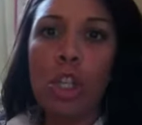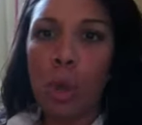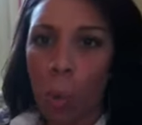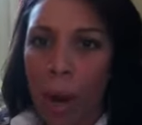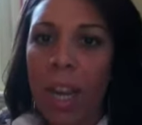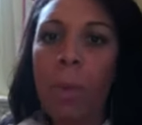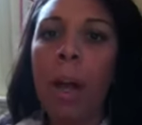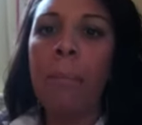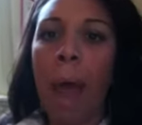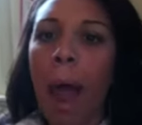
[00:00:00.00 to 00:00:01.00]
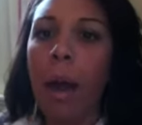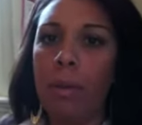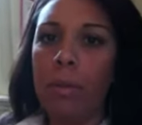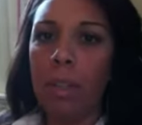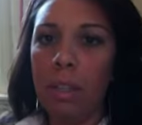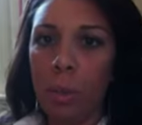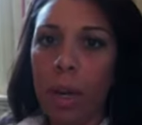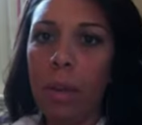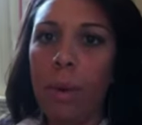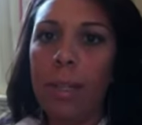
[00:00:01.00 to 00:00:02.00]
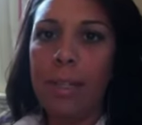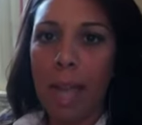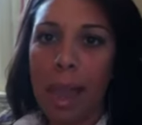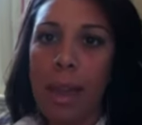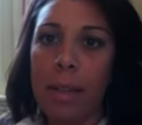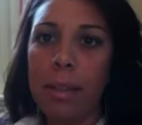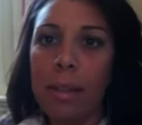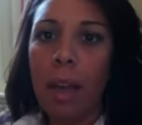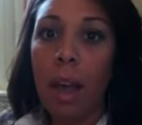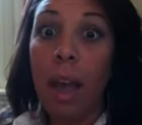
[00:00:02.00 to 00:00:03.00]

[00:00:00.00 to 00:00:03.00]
21 pounds in 21 days,